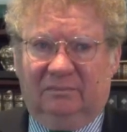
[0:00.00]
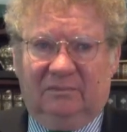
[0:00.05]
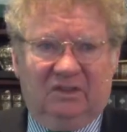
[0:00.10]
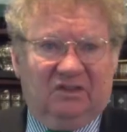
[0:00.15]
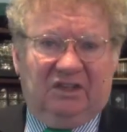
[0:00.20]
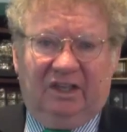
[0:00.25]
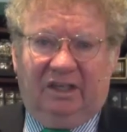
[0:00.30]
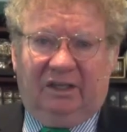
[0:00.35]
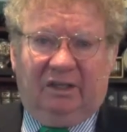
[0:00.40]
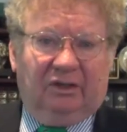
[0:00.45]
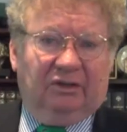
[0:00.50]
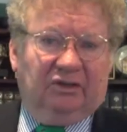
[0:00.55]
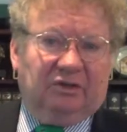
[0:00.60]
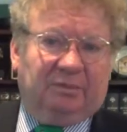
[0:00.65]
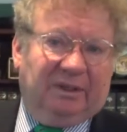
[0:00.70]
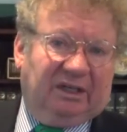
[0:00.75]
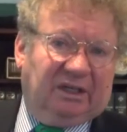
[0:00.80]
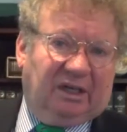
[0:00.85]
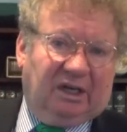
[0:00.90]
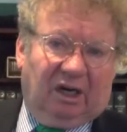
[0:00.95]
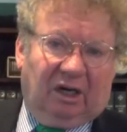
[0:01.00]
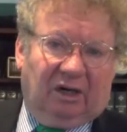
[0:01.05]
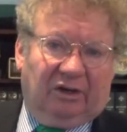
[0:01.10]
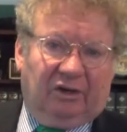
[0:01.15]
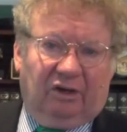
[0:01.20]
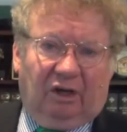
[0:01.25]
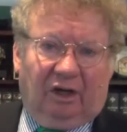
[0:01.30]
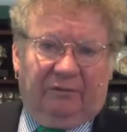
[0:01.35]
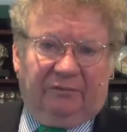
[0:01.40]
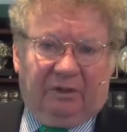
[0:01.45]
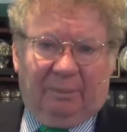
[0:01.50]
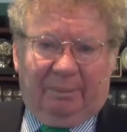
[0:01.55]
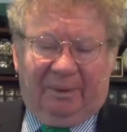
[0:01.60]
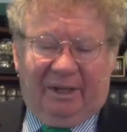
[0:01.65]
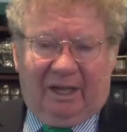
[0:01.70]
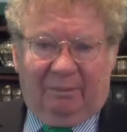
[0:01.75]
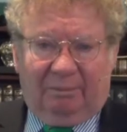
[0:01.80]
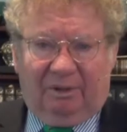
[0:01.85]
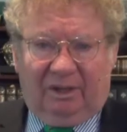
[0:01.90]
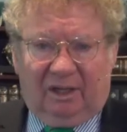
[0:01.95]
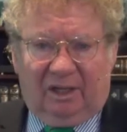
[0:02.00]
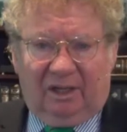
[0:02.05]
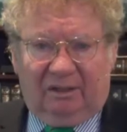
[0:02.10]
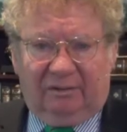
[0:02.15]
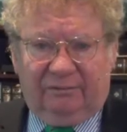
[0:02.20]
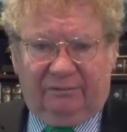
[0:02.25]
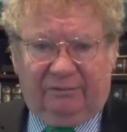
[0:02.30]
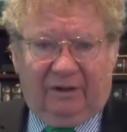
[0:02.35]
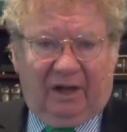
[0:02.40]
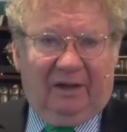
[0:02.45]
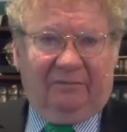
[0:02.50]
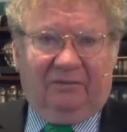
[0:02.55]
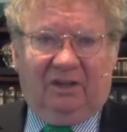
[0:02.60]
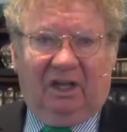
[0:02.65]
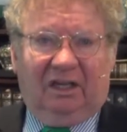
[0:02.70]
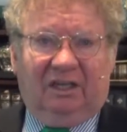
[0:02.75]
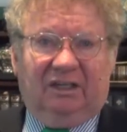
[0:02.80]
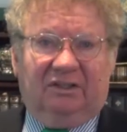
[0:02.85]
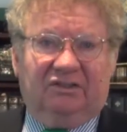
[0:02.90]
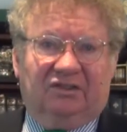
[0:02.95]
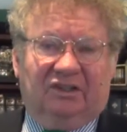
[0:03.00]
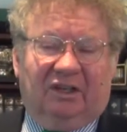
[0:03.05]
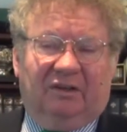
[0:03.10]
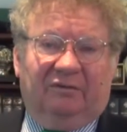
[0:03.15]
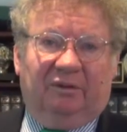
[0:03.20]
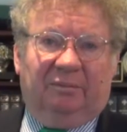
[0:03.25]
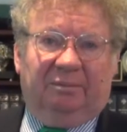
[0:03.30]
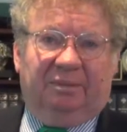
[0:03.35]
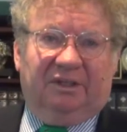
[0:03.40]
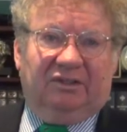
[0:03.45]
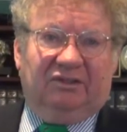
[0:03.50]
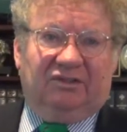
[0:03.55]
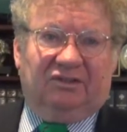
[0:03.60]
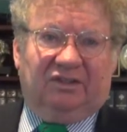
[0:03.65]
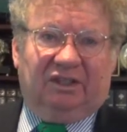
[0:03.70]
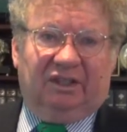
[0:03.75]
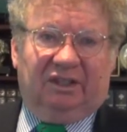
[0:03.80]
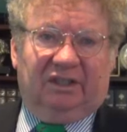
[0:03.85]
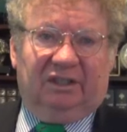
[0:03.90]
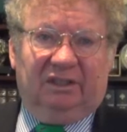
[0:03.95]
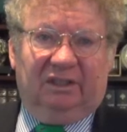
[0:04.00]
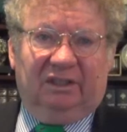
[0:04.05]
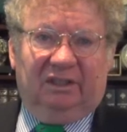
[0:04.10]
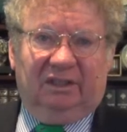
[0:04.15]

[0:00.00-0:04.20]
Ezekiel's been carted off to Babylon, 597 BC.